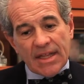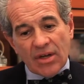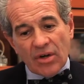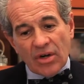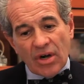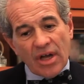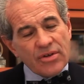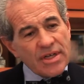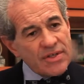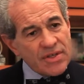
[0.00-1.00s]
There are other
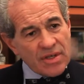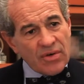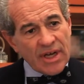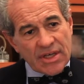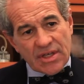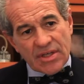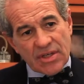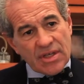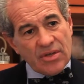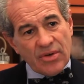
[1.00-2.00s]
considerations
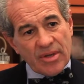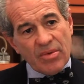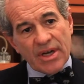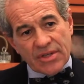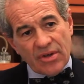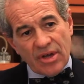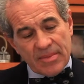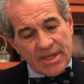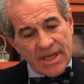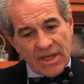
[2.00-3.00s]
in doing breast
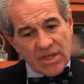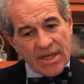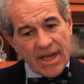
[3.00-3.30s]
augmentation,